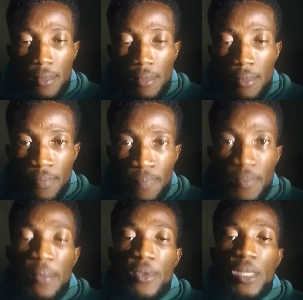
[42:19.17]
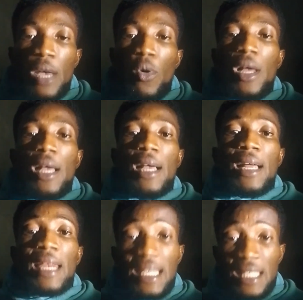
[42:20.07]
Let me use that word.
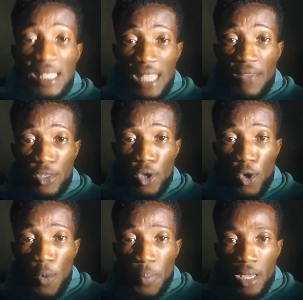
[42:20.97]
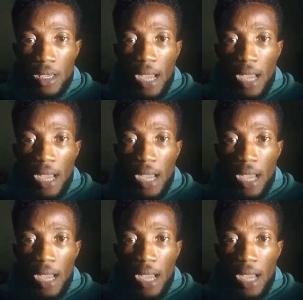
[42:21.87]
Let it serve as your company.